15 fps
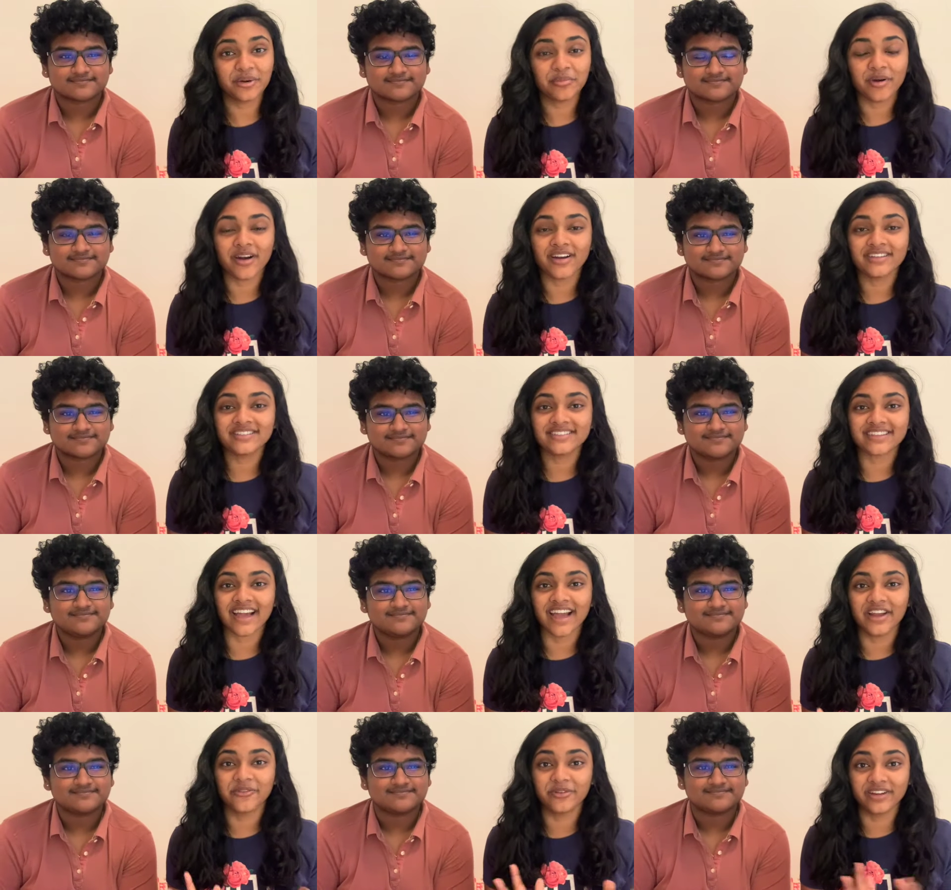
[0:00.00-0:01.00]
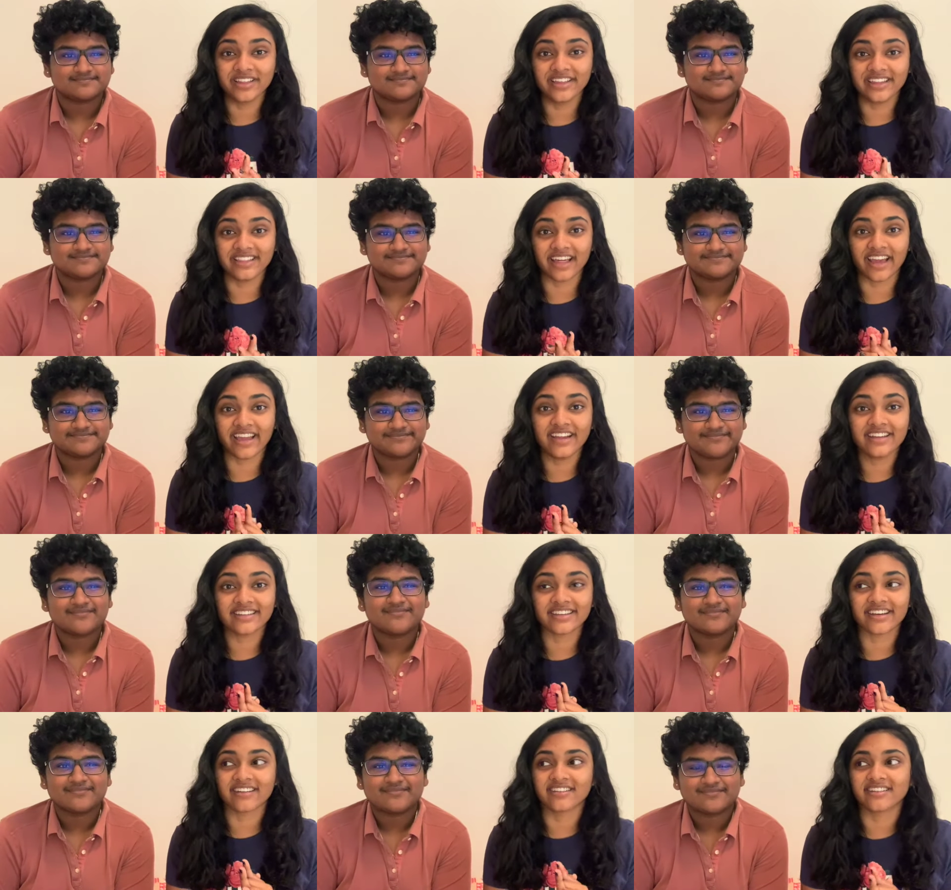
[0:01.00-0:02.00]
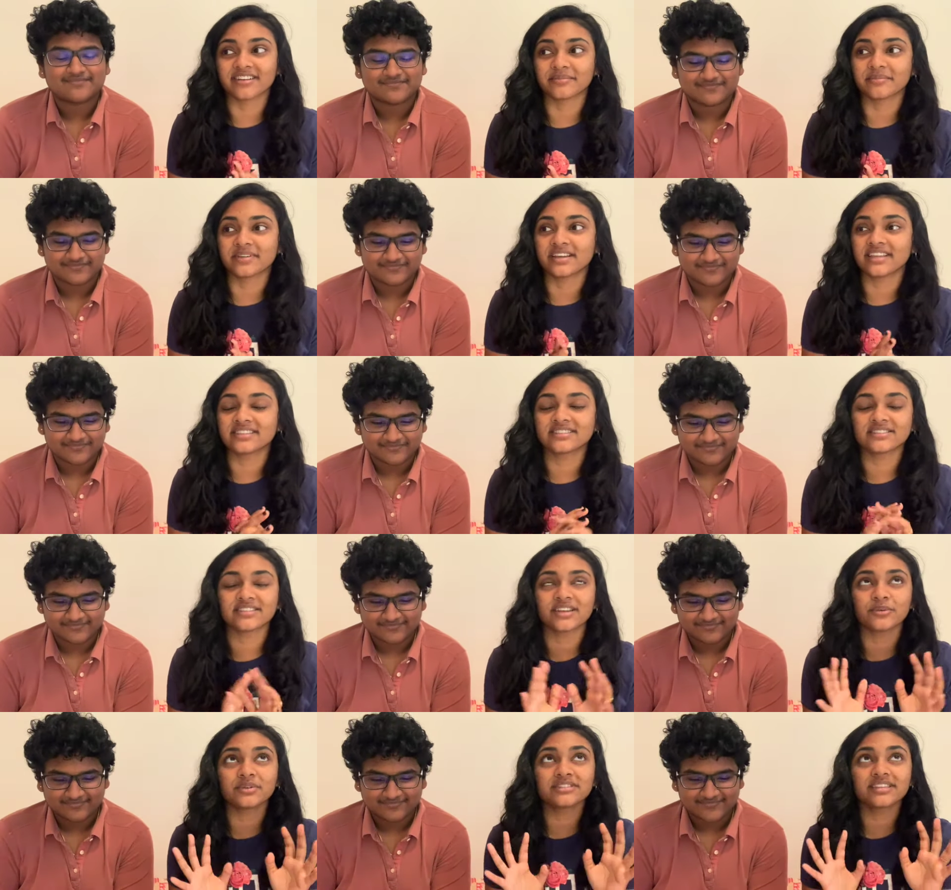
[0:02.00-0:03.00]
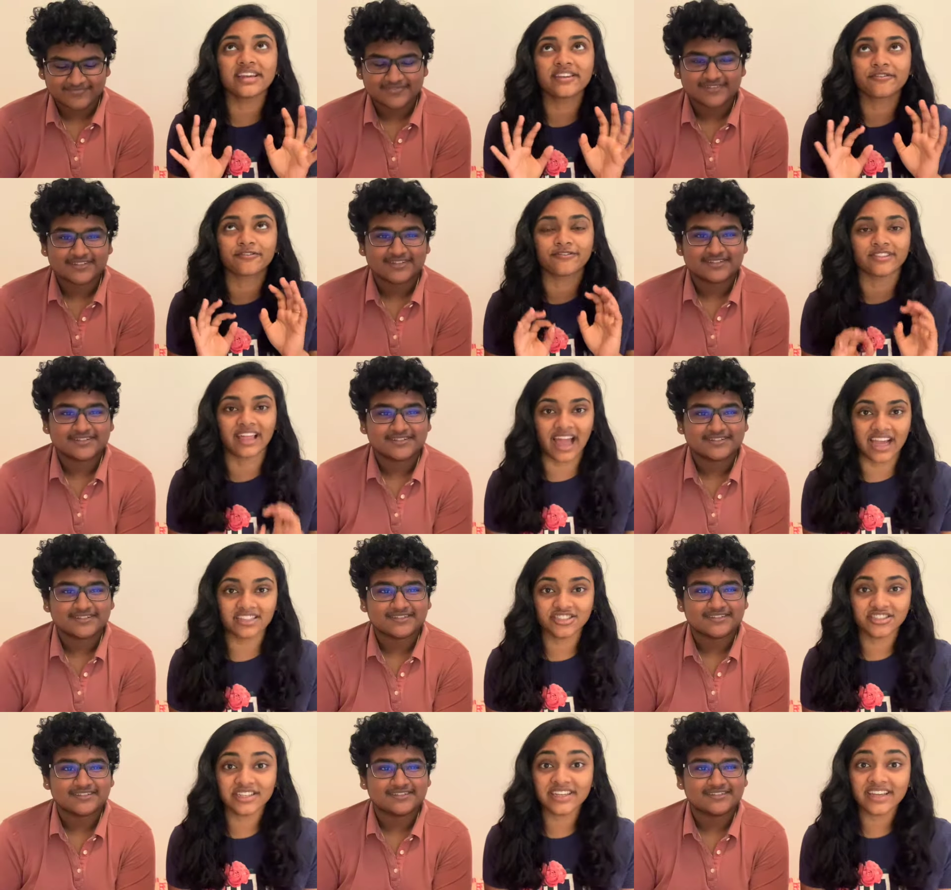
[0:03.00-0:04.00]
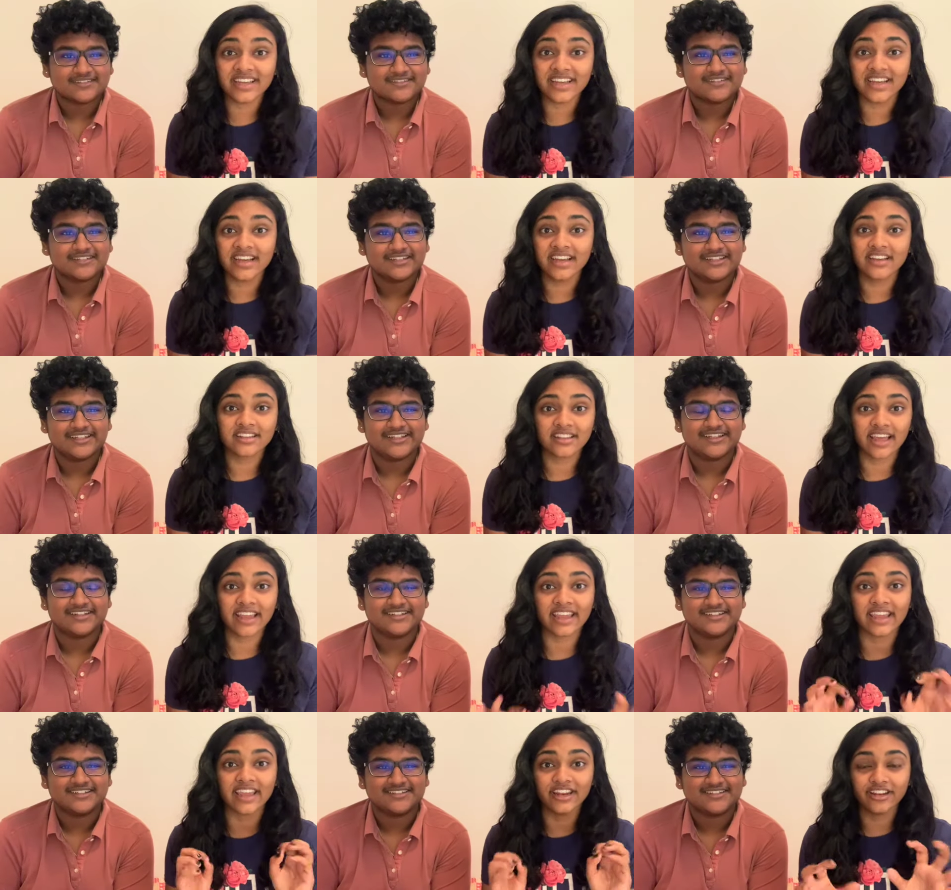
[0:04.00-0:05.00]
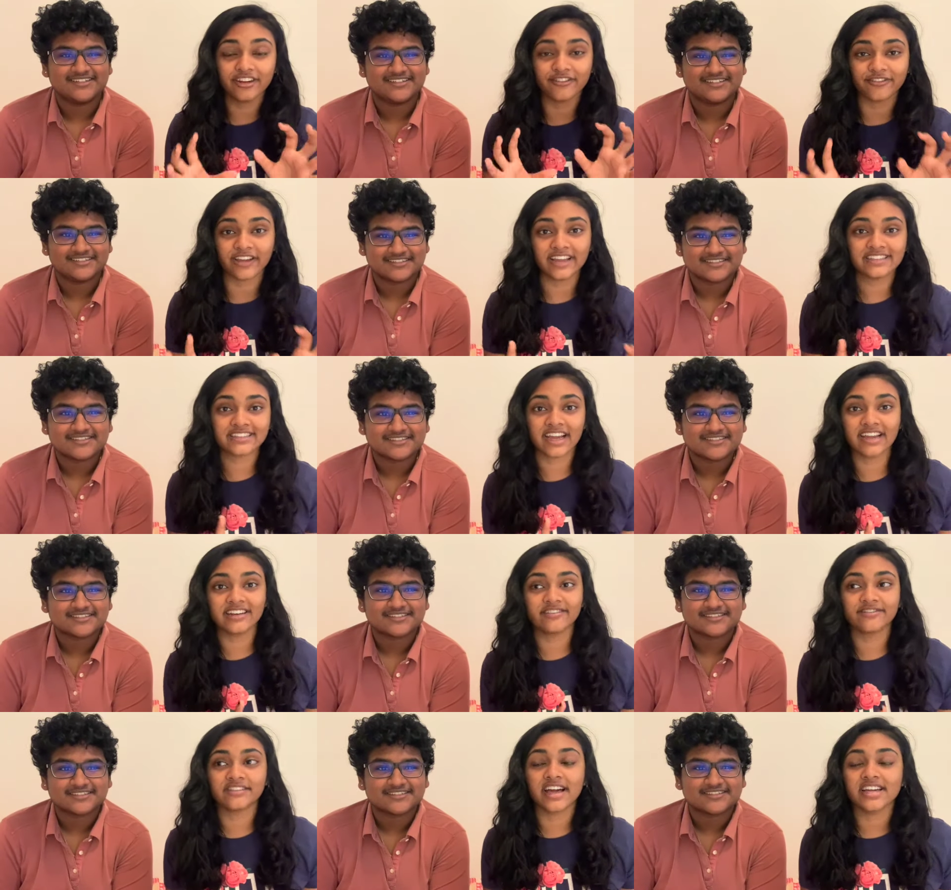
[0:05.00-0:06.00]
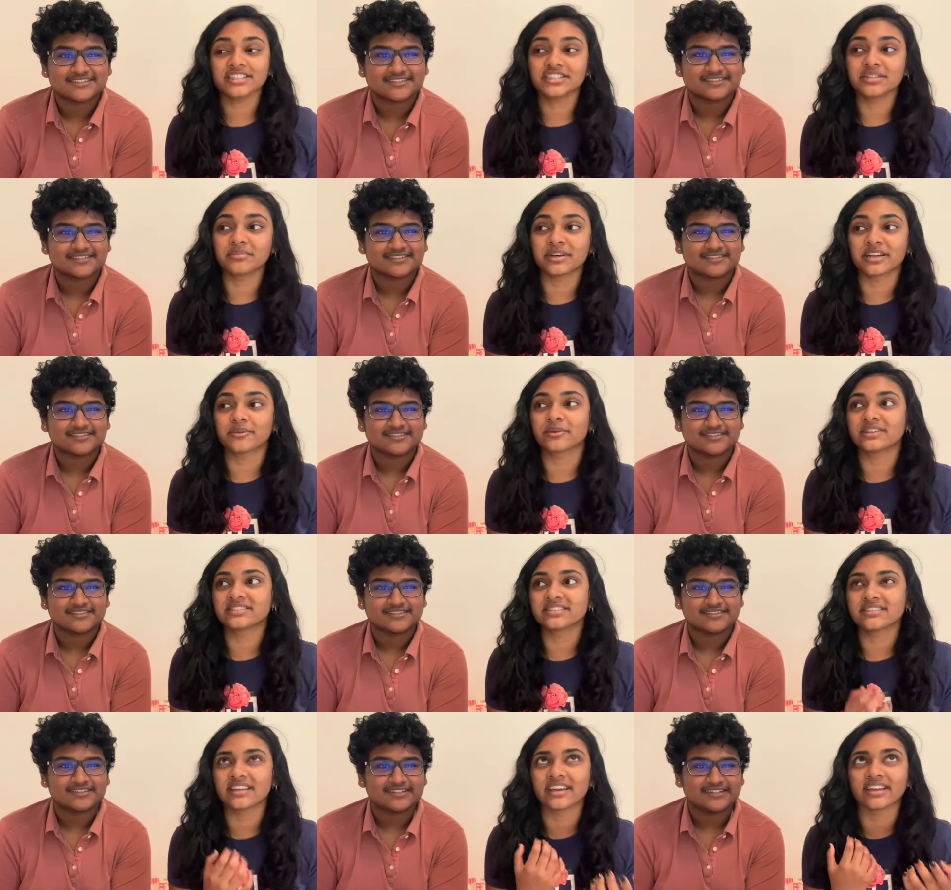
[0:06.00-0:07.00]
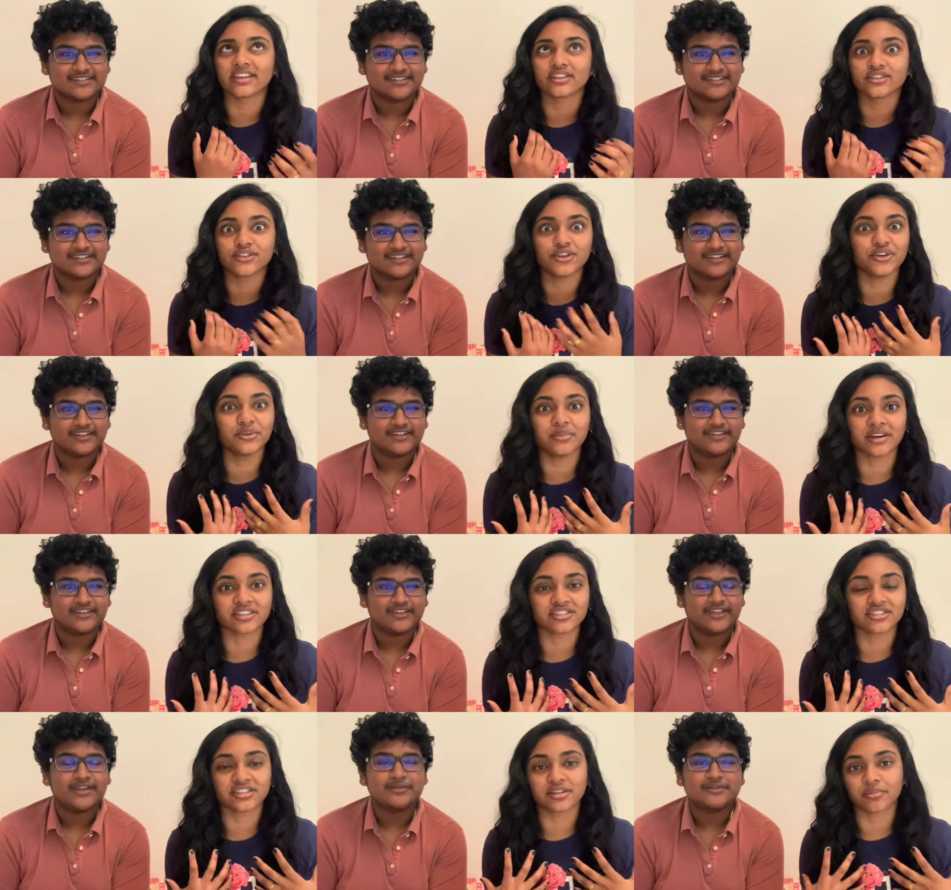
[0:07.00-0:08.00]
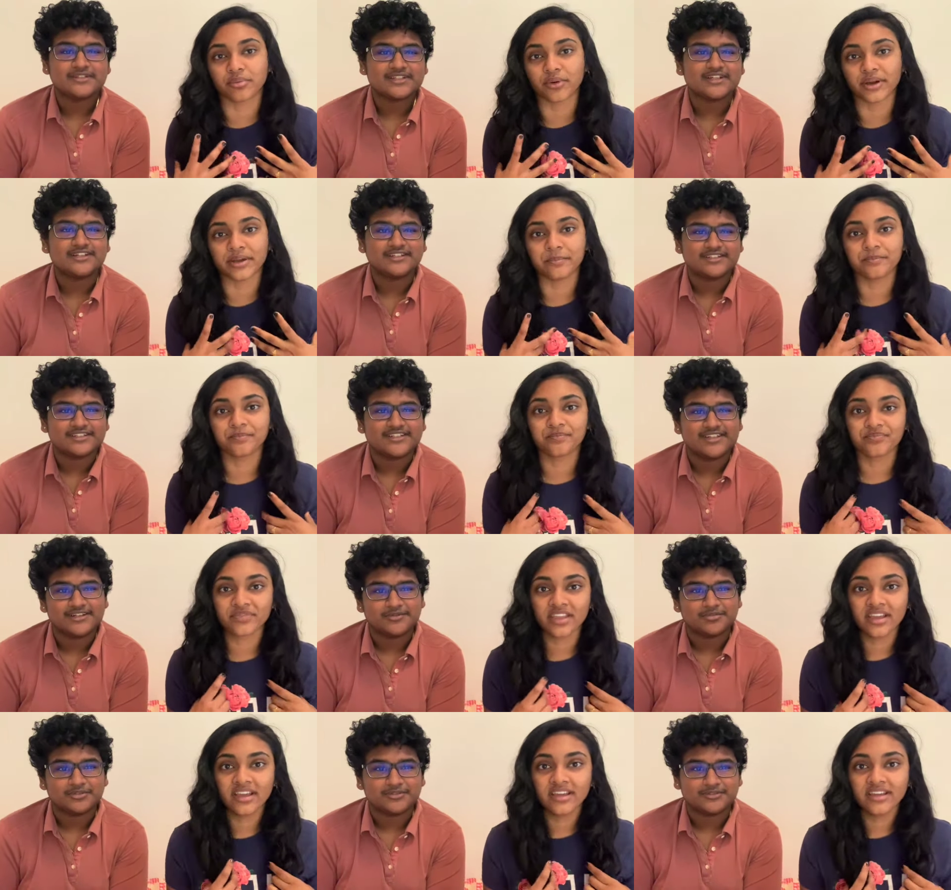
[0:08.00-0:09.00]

Speaker 1: parts I really liked. Um, it's It was like flashy, yeah. like in your face kind of flashy, but it wasn't like too much to it the point. It was understandable.